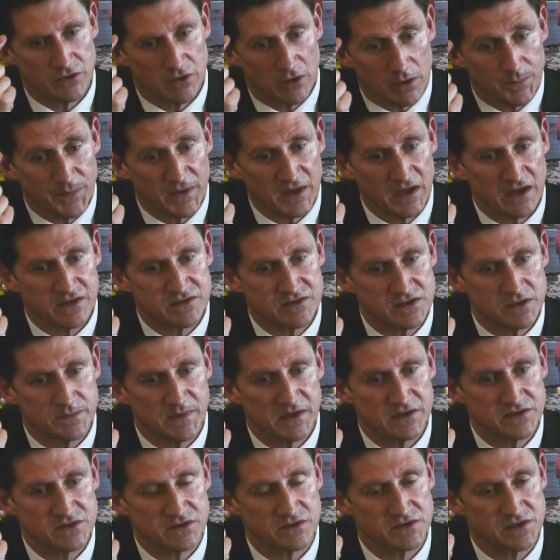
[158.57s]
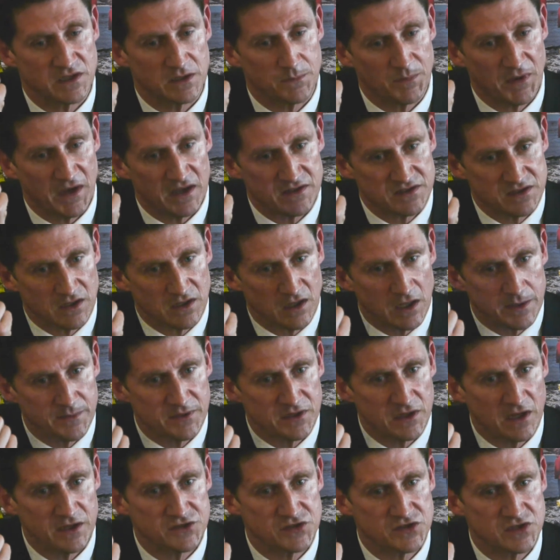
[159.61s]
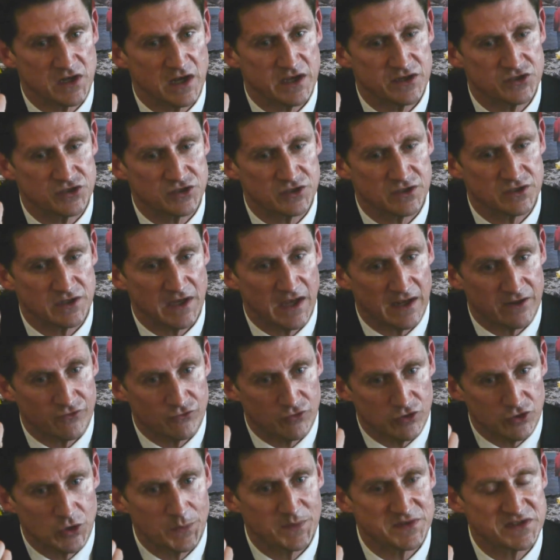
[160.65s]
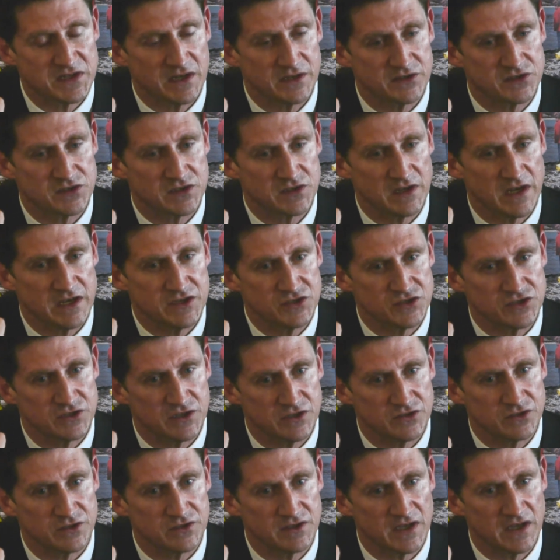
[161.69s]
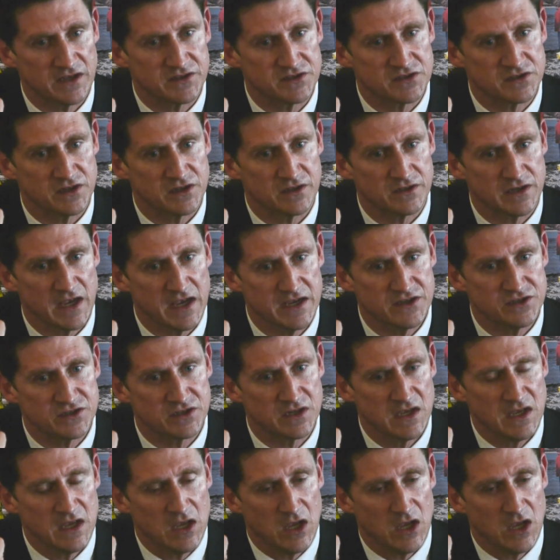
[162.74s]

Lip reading: European Council of Ministers that passed climate legislation and renewables legislation in 2008